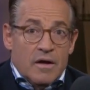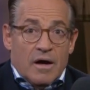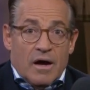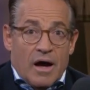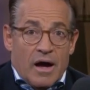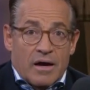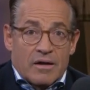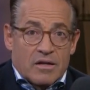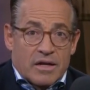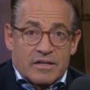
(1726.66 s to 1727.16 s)

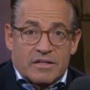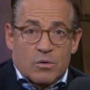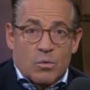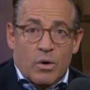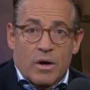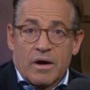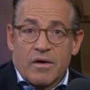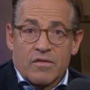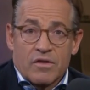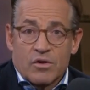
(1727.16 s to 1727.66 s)
I'd like to
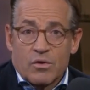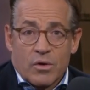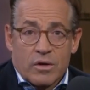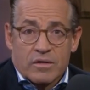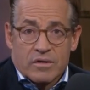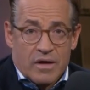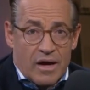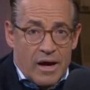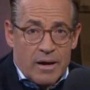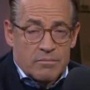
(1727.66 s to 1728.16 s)
work on the New York
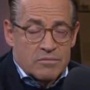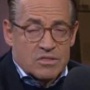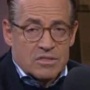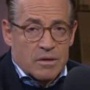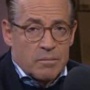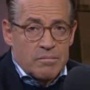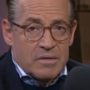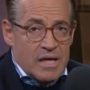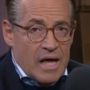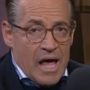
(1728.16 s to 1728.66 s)
Times
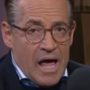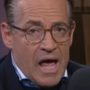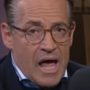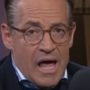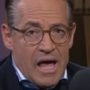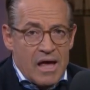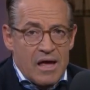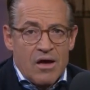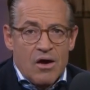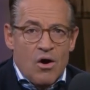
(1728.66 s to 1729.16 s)

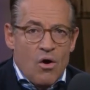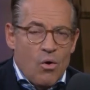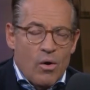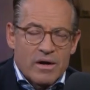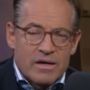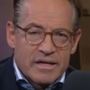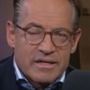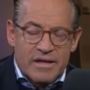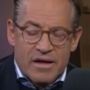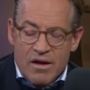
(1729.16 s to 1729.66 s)
someday, or
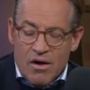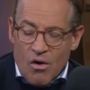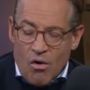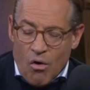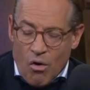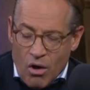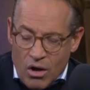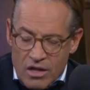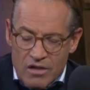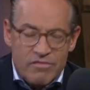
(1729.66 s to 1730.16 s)
I'd like to.
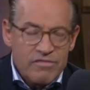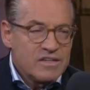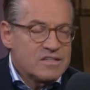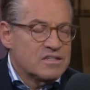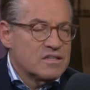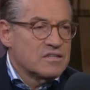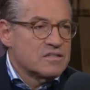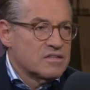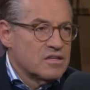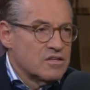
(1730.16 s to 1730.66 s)
All of these
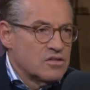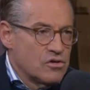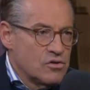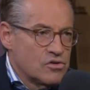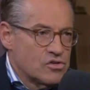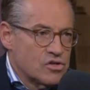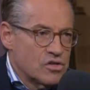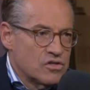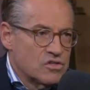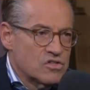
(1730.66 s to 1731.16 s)

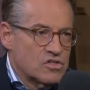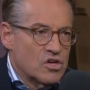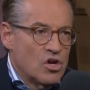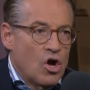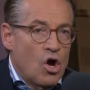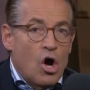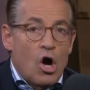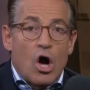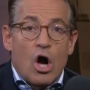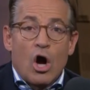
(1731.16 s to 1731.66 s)
institutions
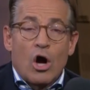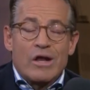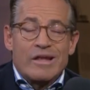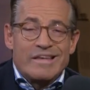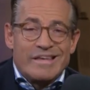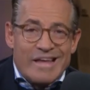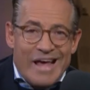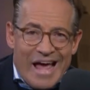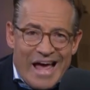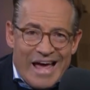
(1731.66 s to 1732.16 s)
are
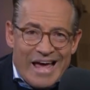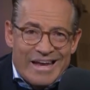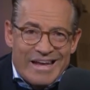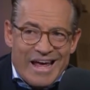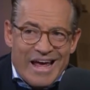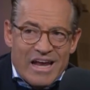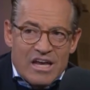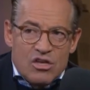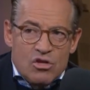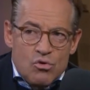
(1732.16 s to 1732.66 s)
dead,
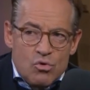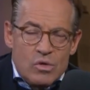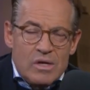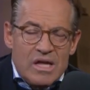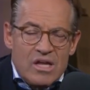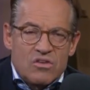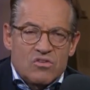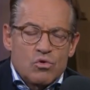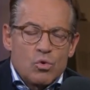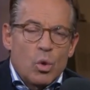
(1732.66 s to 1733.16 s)
and you
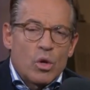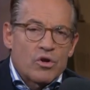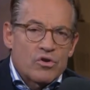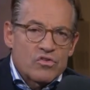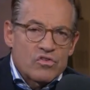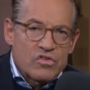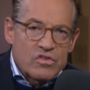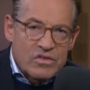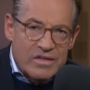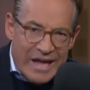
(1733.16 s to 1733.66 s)
need to
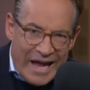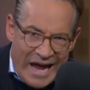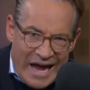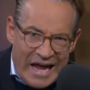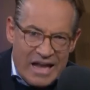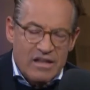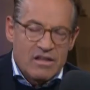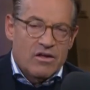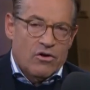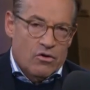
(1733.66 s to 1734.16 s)

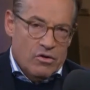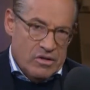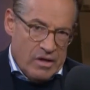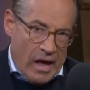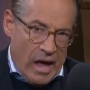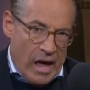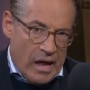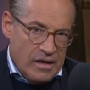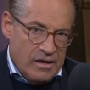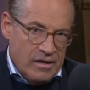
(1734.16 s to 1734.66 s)
understand they're
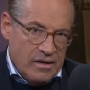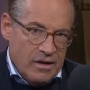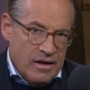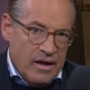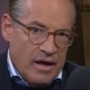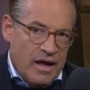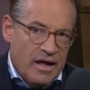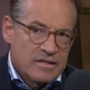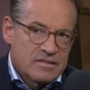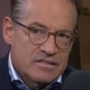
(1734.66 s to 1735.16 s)
dead
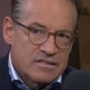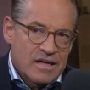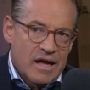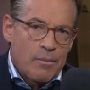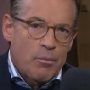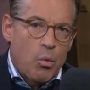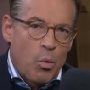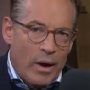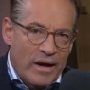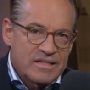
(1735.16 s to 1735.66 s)
and
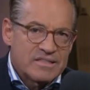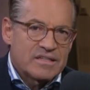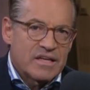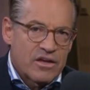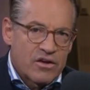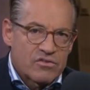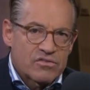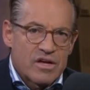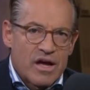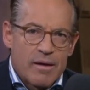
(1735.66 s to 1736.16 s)
stop wasting
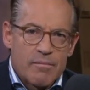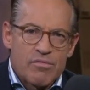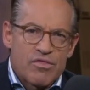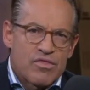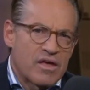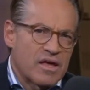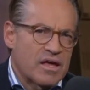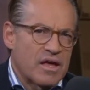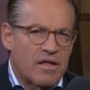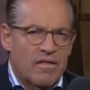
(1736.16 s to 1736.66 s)
your time
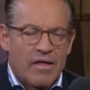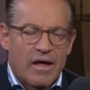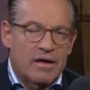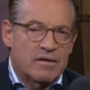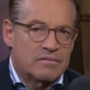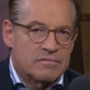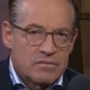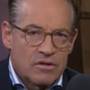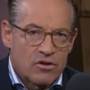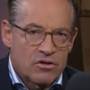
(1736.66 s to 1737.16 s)
thinking that
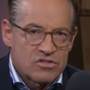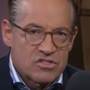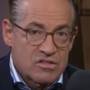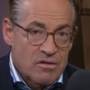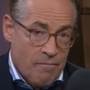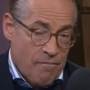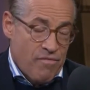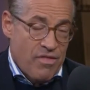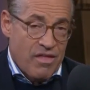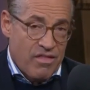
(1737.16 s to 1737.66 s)
there's
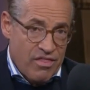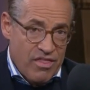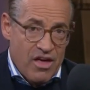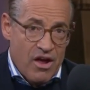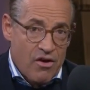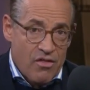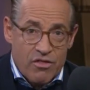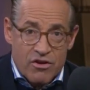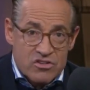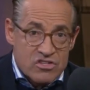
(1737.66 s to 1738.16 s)
something
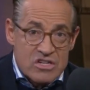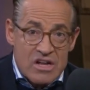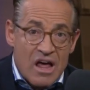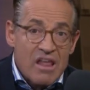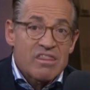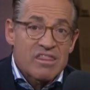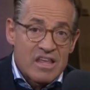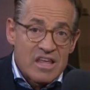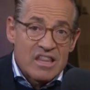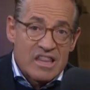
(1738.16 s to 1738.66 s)
there. There's
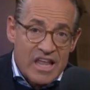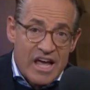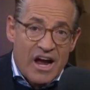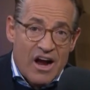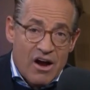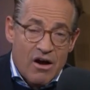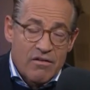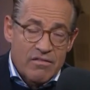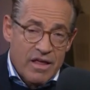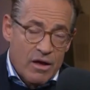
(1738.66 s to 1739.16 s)
nothing
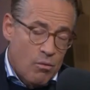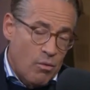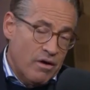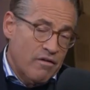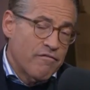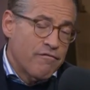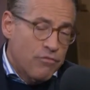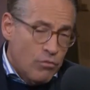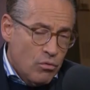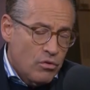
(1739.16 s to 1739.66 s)
there. They want to
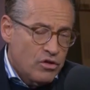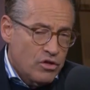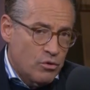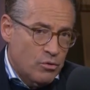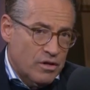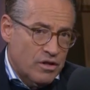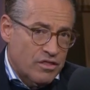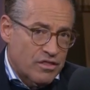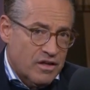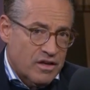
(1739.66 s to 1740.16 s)
fool you
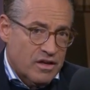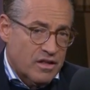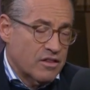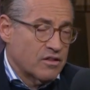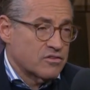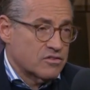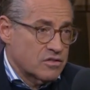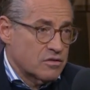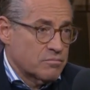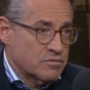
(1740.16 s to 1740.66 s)
into thinking
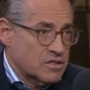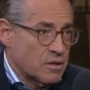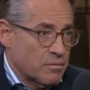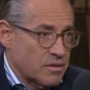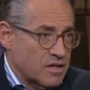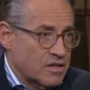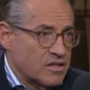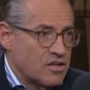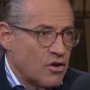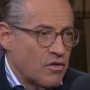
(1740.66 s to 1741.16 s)
there's
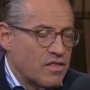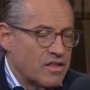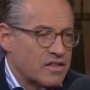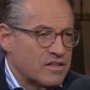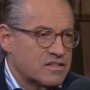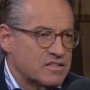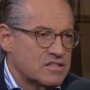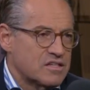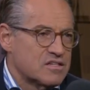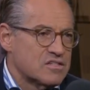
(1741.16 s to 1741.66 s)

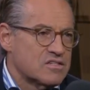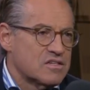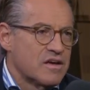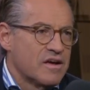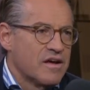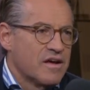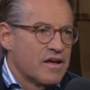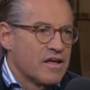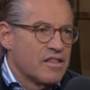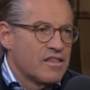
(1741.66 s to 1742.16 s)
something.
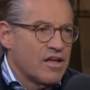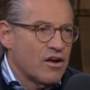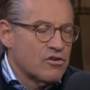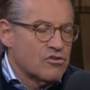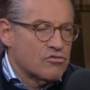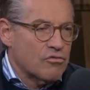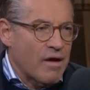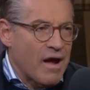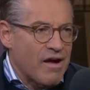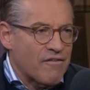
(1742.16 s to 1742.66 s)
They're
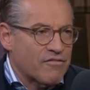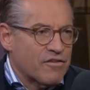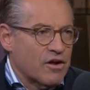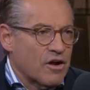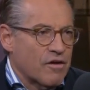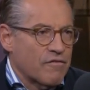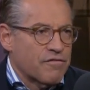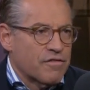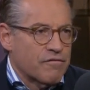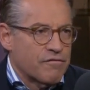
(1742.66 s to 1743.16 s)
drafting
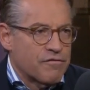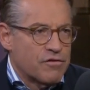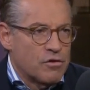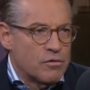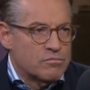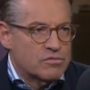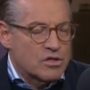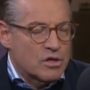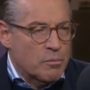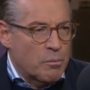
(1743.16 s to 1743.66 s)
off the
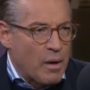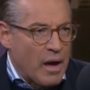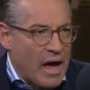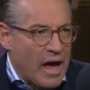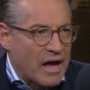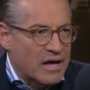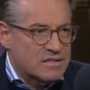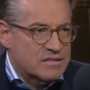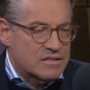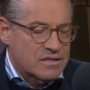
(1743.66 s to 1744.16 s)
fumes of the
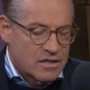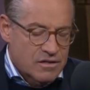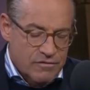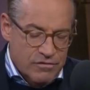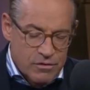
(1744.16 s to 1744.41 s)
past,